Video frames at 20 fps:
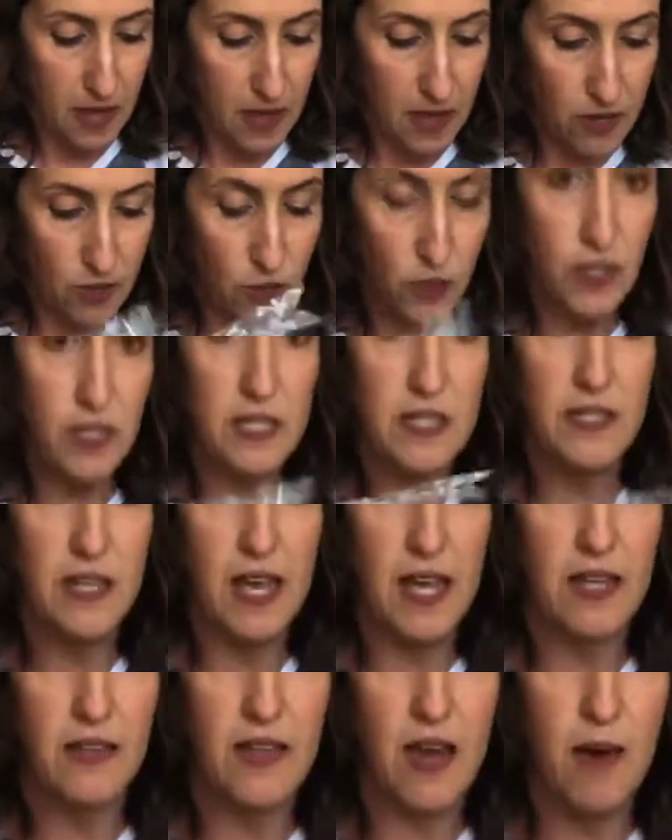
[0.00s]
And you're gonna
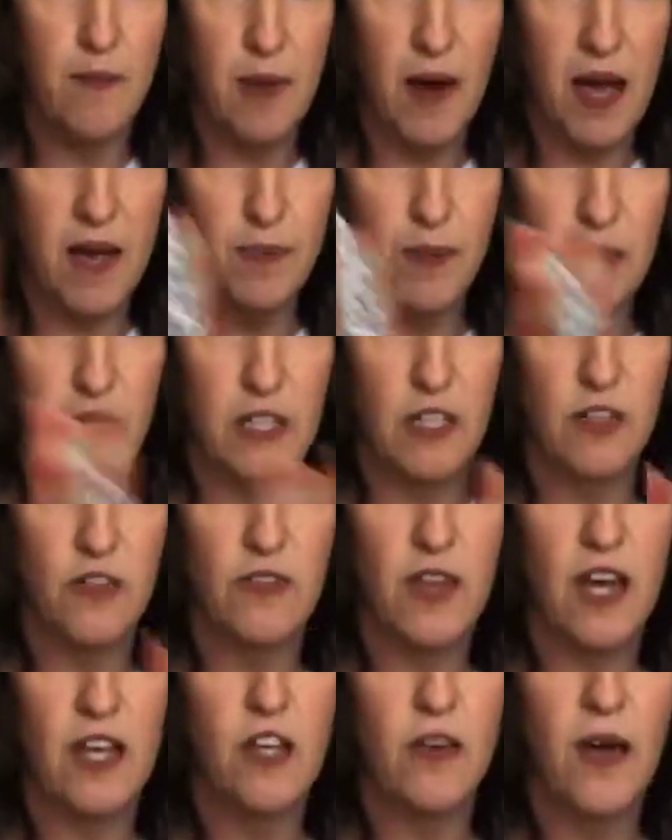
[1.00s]
take that pipe cleaner
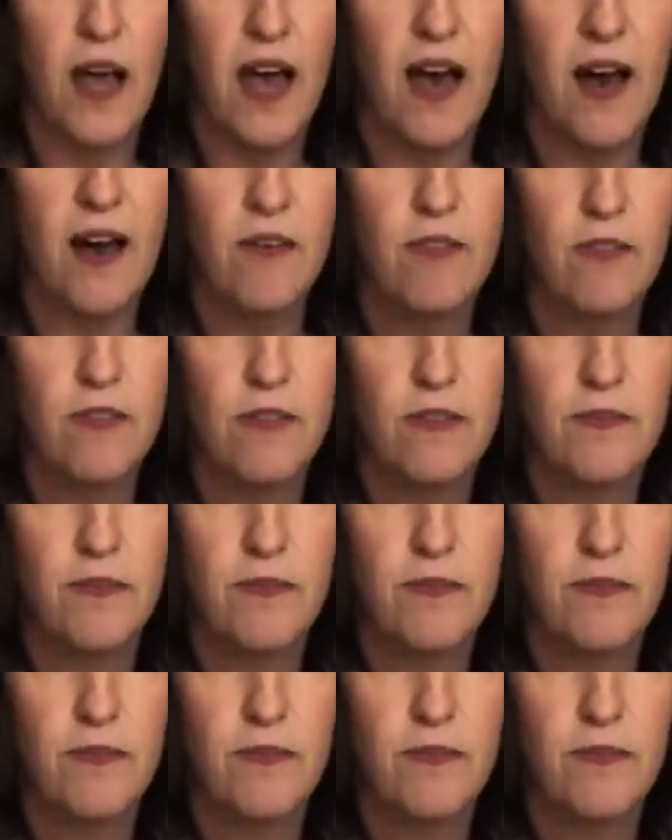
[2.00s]
that you have.